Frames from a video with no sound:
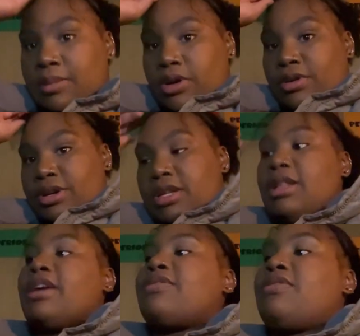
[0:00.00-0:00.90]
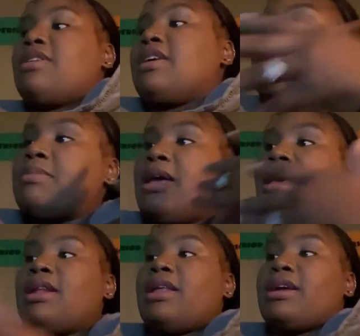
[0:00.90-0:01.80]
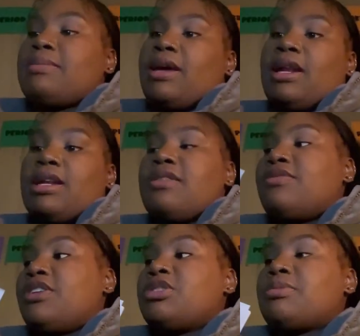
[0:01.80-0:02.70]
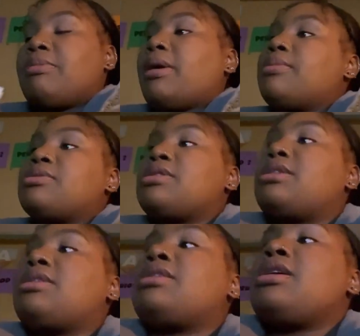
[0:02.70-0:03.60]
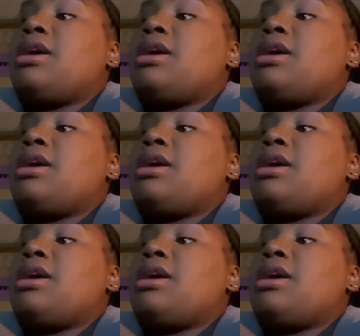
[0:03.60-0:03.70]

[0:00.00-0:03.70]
already like in my head, like, man, I didn't finish my Bible study.